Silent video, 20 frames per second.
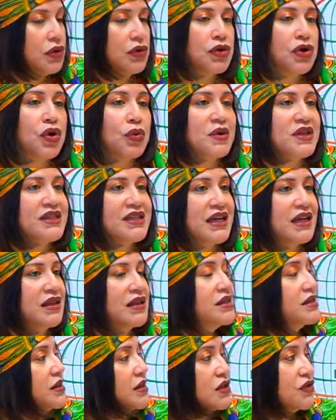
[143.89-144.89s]
you know, we take
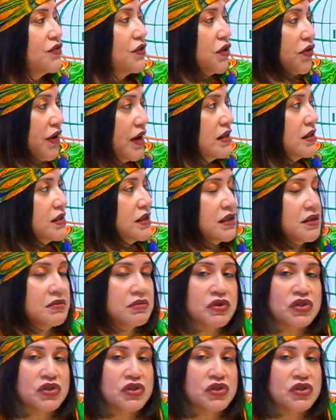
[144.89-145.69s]
these things for granted.